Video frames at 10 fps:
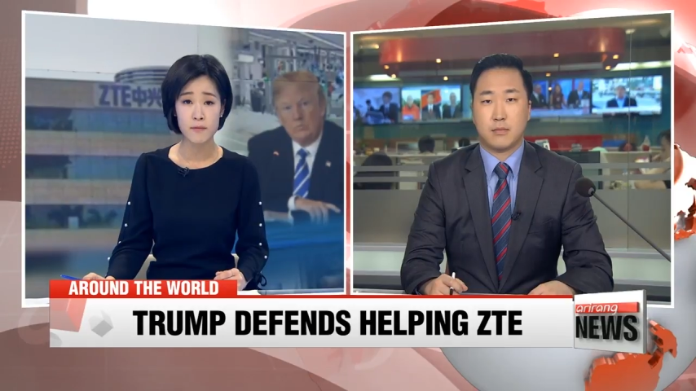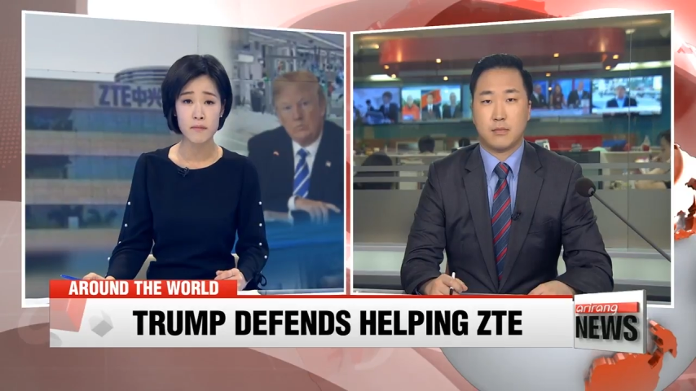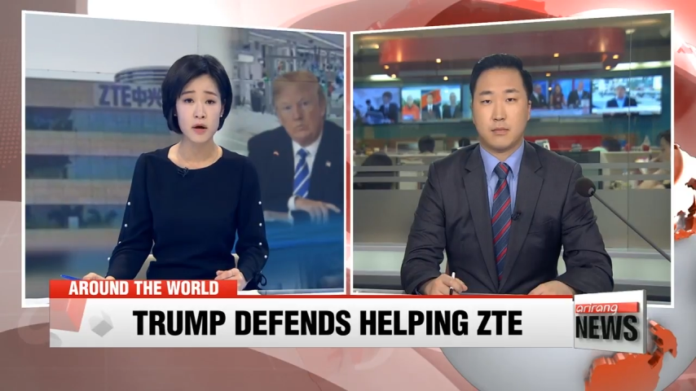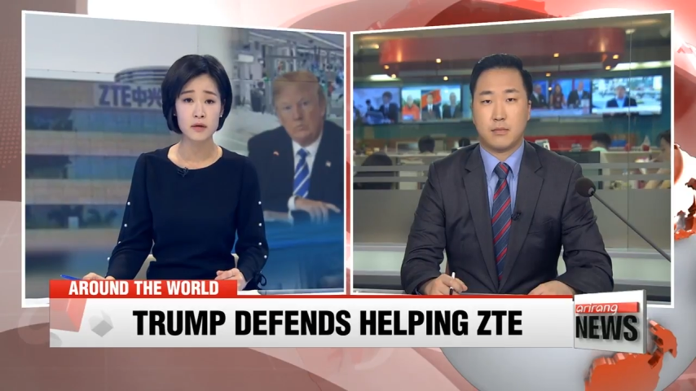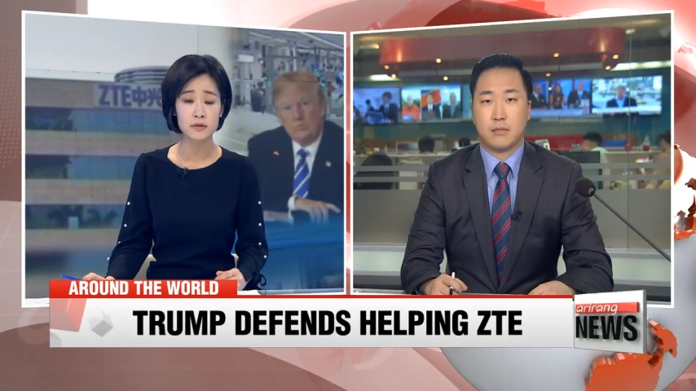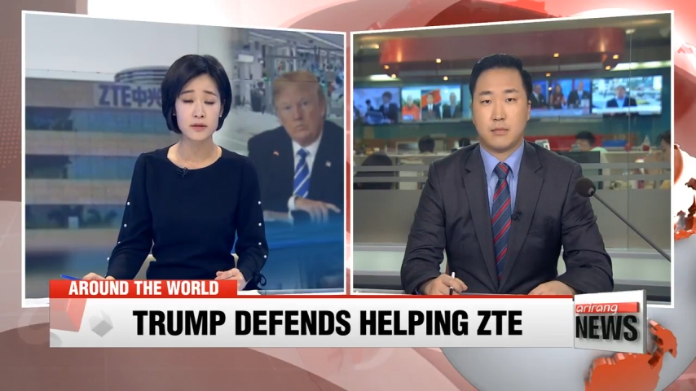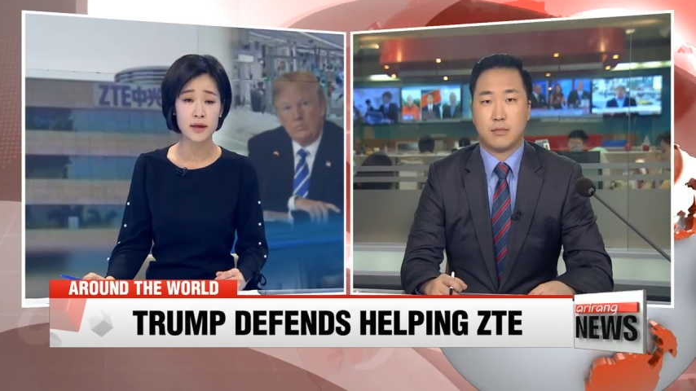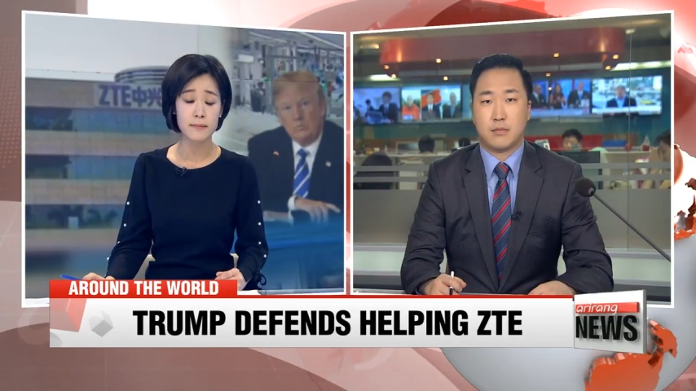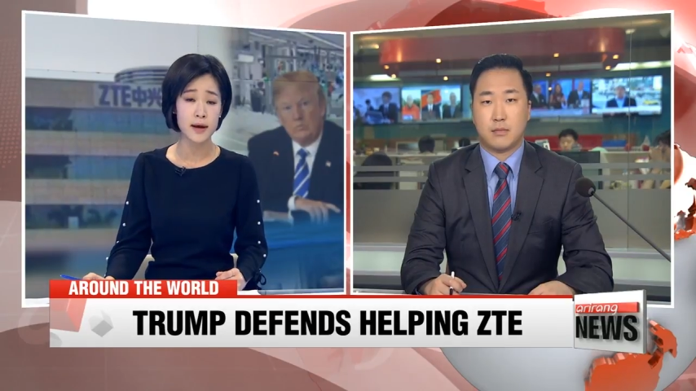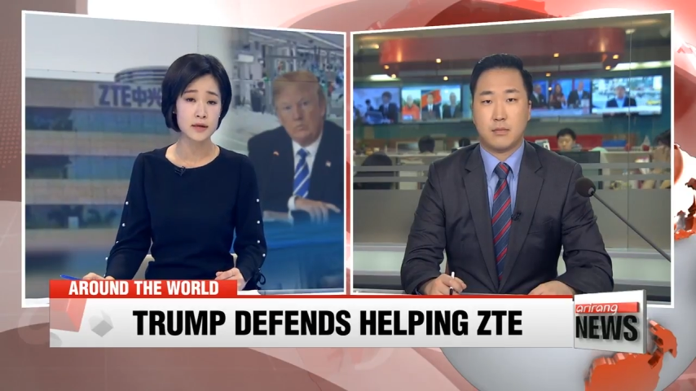Speaker 1: muddled
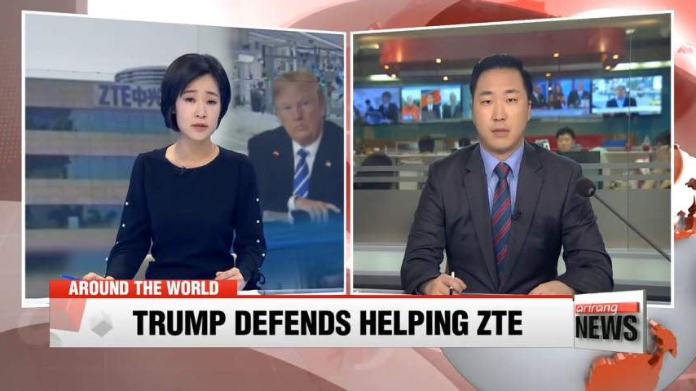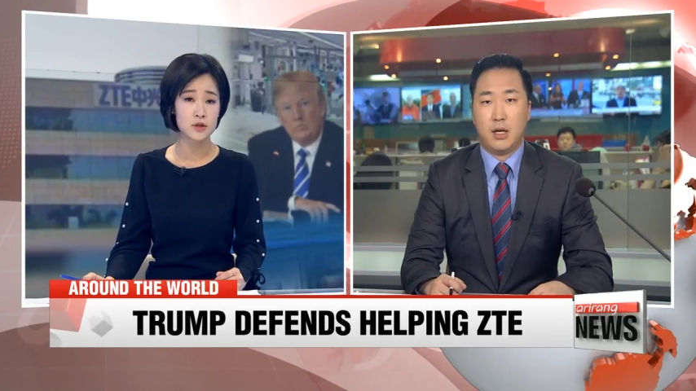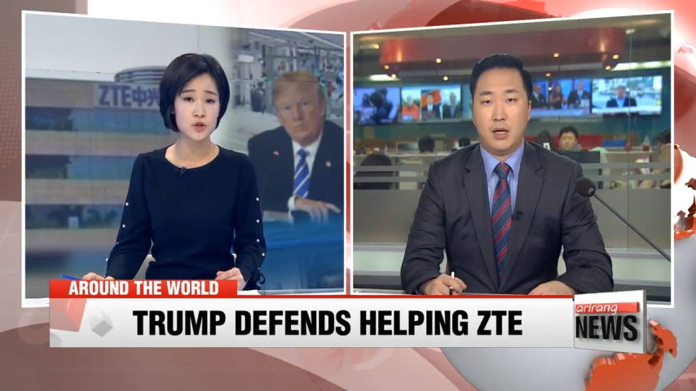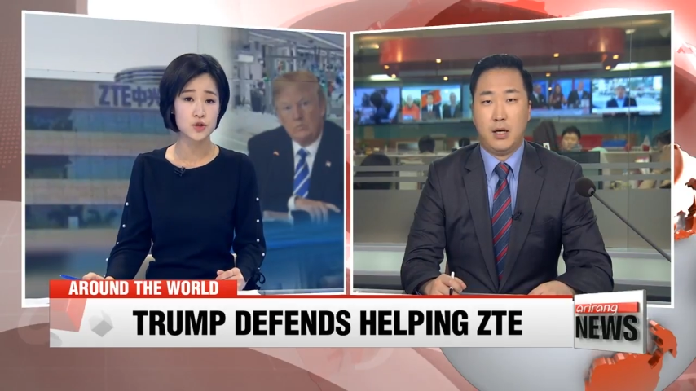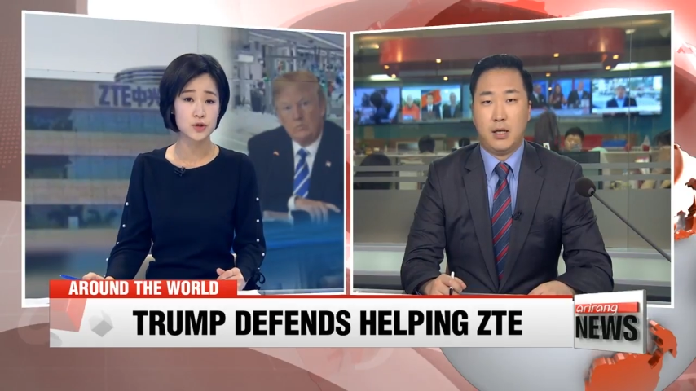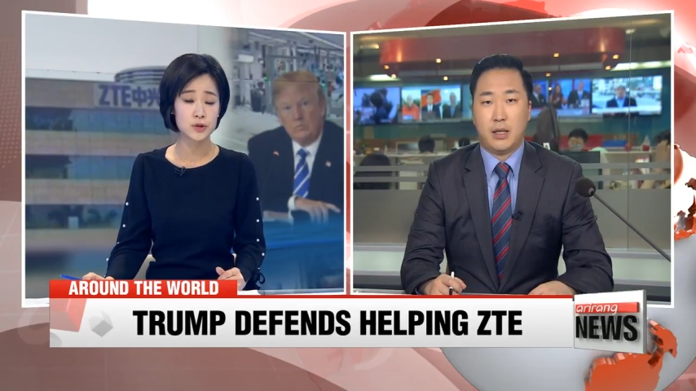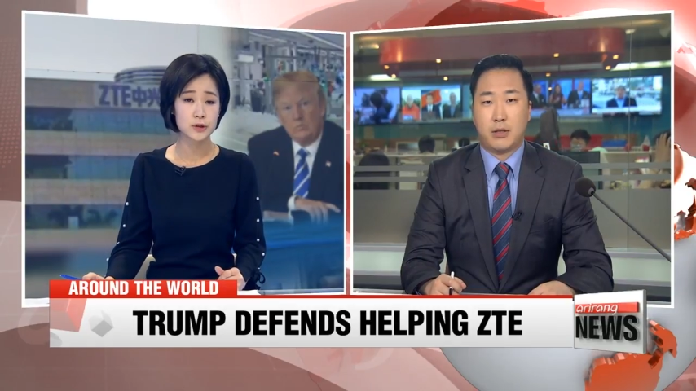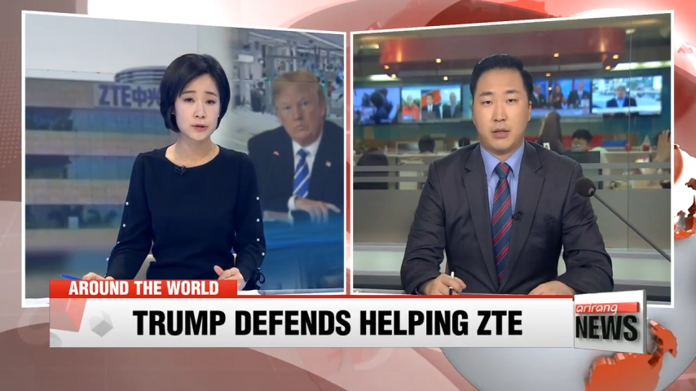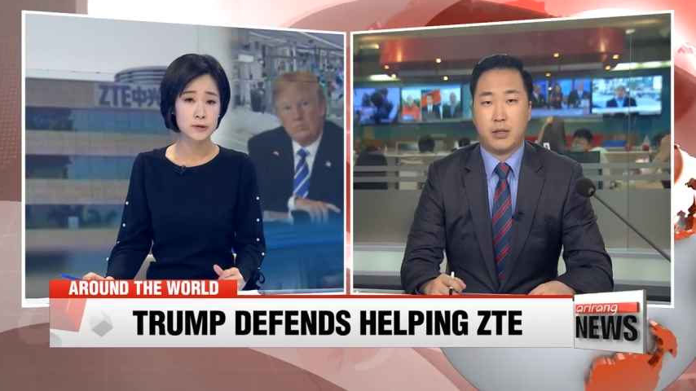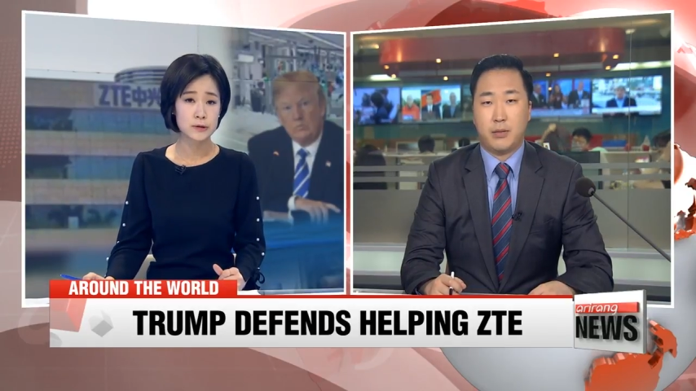that message.
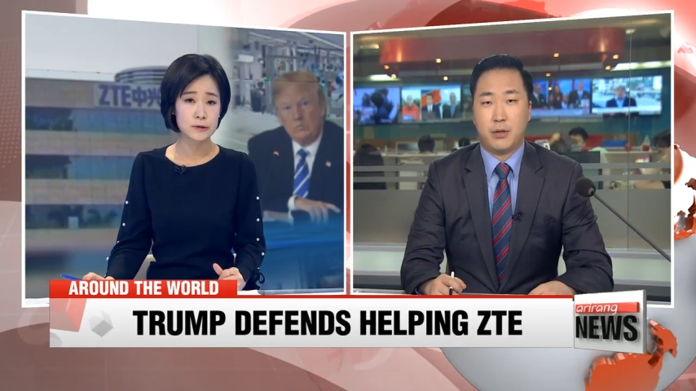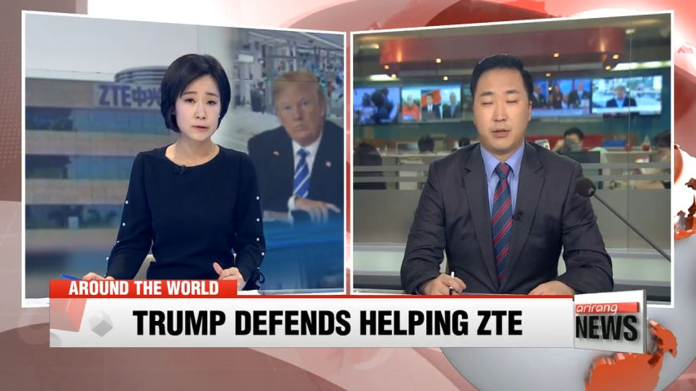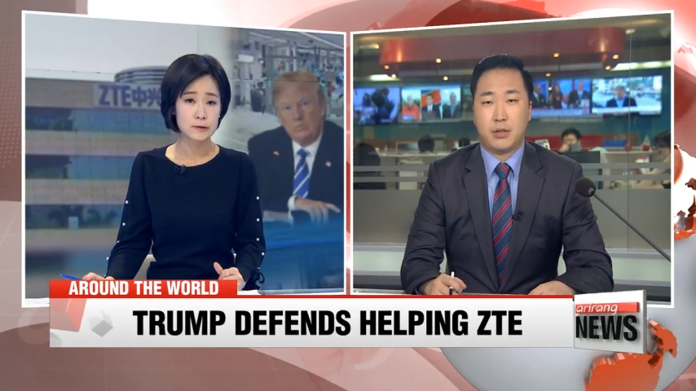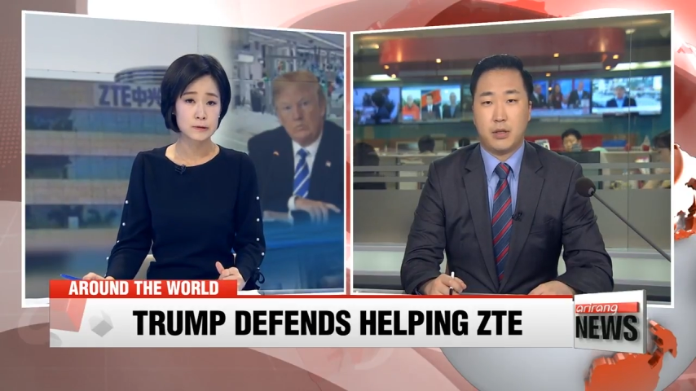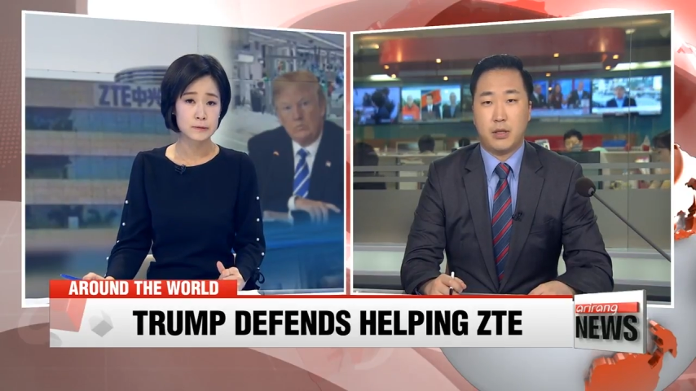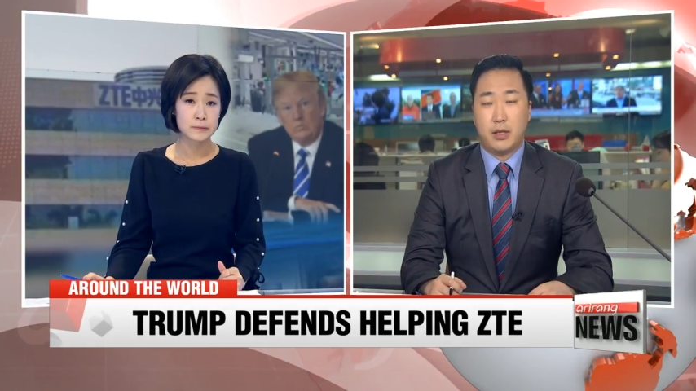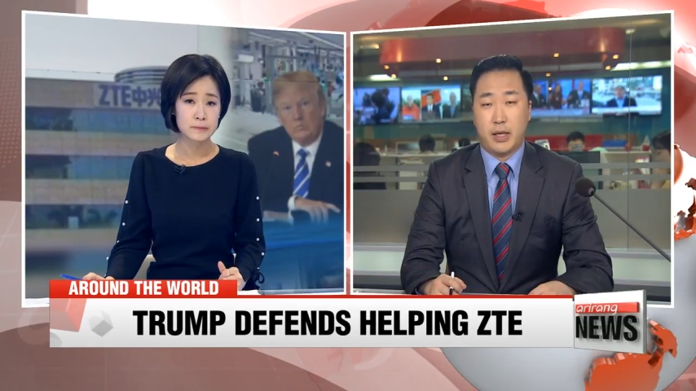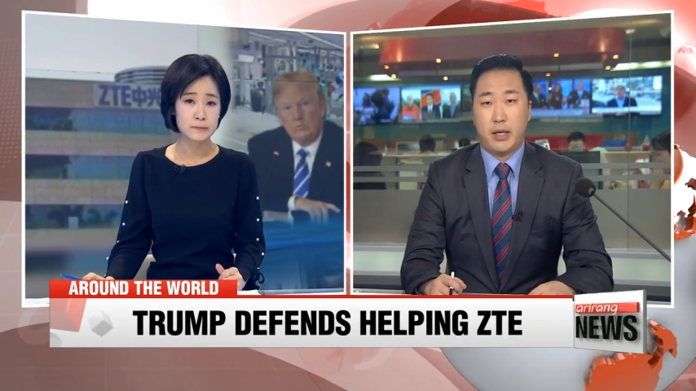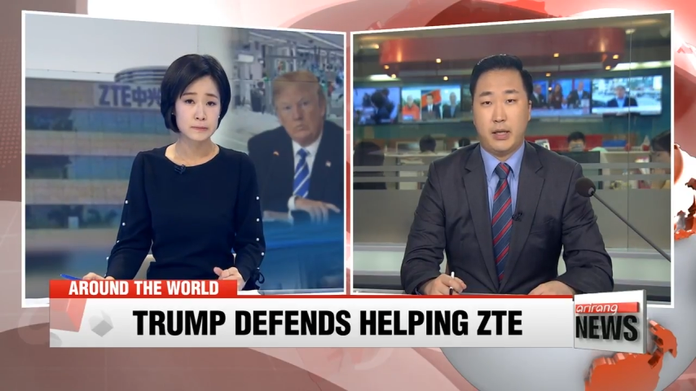
Speaker 2: That's right, Simon. On Sunday,